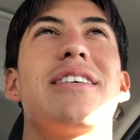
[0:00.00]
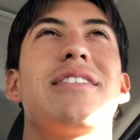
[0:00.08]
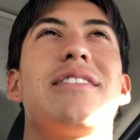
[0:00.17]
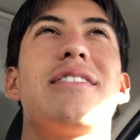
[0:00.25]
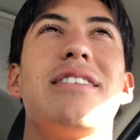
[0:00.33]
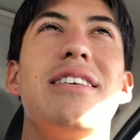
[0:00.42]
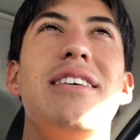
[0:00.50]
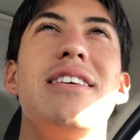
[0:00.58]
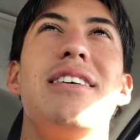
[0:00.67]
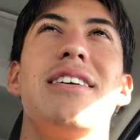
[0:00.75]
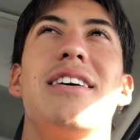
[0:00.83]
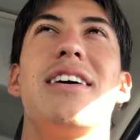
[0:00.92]
I
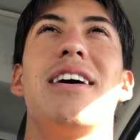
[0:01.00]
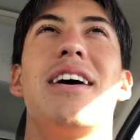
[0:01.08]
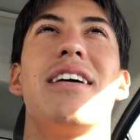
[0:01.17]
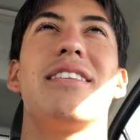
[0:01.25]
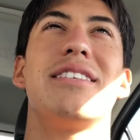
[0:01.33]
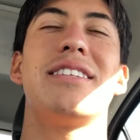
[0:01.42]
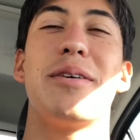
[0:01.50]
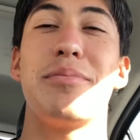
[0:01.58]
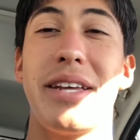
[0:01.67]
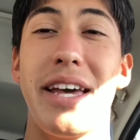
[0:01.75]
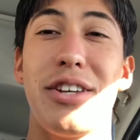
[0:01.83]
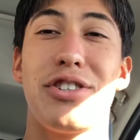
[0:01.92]
see the
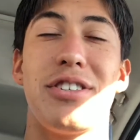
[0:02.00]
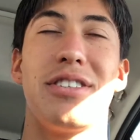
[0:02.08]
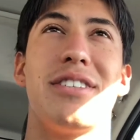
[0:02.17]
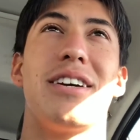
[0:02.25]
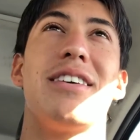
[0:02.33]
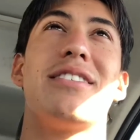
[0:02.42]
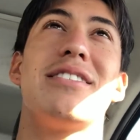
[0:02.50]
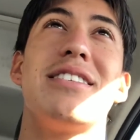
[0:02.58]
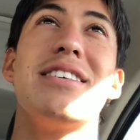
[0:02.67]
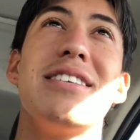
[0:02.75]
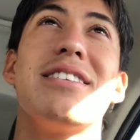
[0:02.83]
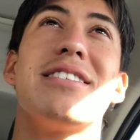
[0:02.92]
temptation I
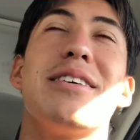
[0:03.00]
see the